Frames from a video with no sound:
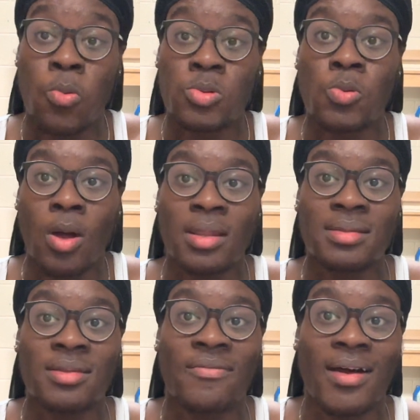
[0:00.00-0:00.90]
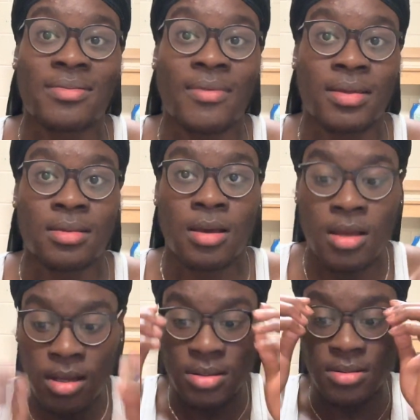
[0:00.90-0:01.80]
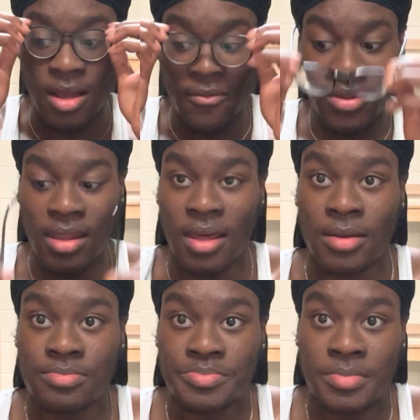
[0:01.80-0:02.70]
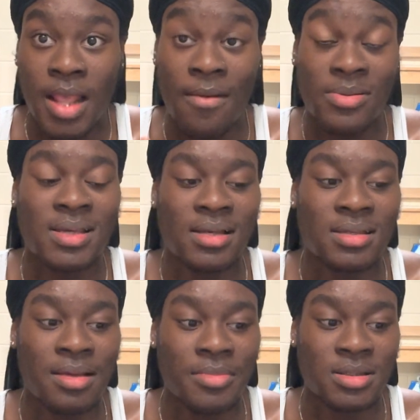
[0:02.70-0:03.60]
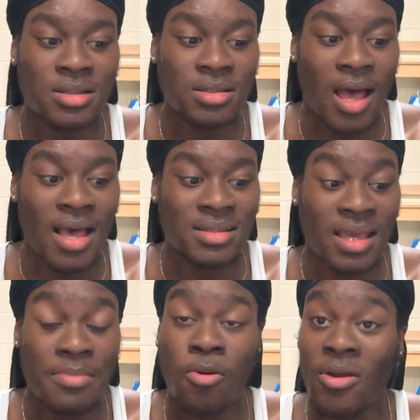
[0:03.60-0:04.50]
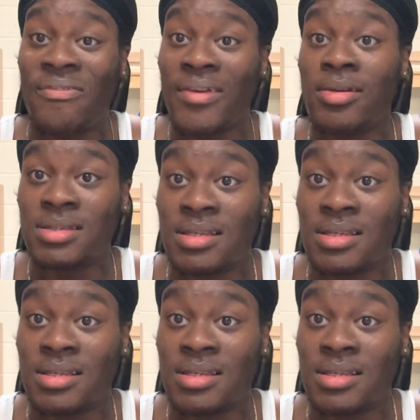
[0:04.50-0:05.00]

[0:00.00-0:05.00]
dwelling in the fact of like they're not really like emphasized as much as like important figures in